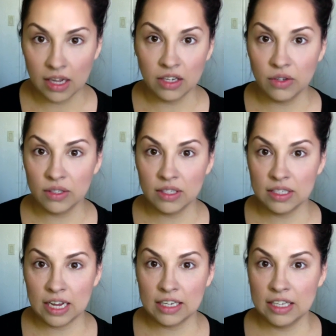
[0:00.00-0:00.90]
use these
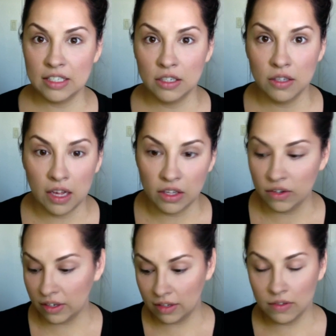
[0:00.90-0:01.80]
techniques to do that. You
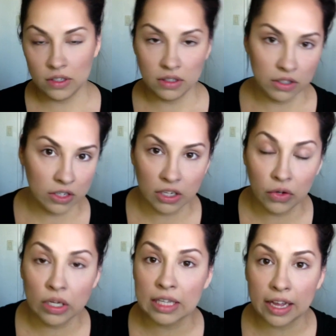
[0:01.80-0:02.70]
can even you
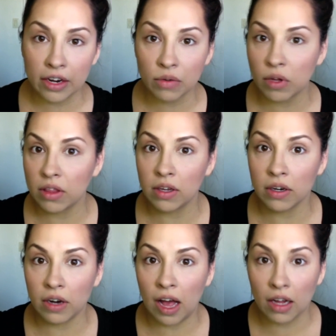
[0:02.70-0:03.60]
can layer it with
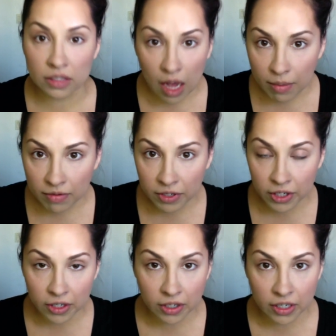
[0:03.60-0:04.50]
your on top of
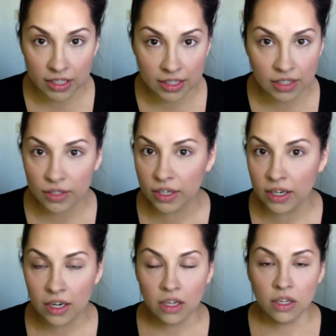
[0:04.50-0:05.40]
your
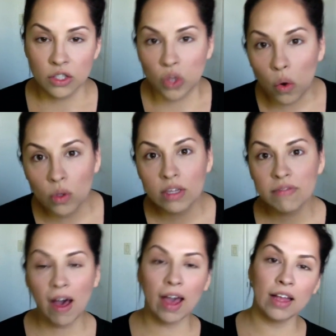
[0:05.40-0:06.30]
concealer. Totally
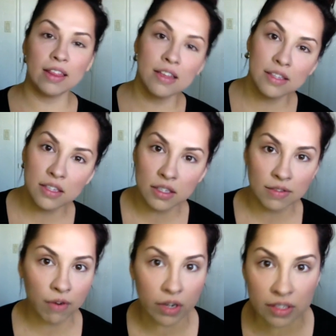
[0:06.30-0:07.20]
fine. This is
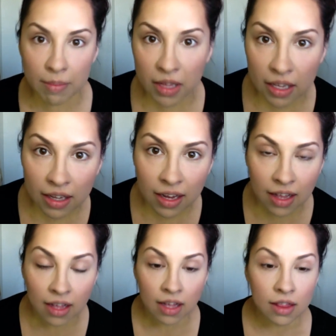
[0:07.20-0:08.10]
for something
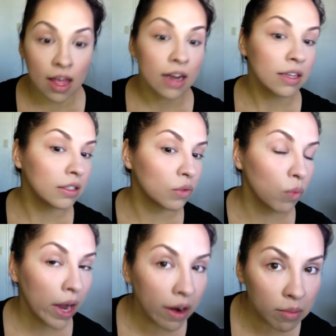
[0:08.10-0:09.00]
that is
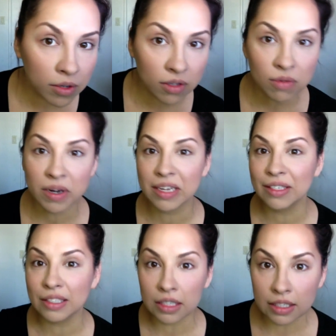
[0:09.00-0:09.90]
wearable, where you
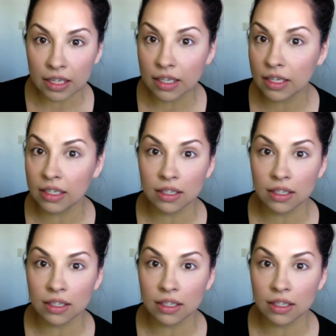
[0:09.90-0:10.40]
still look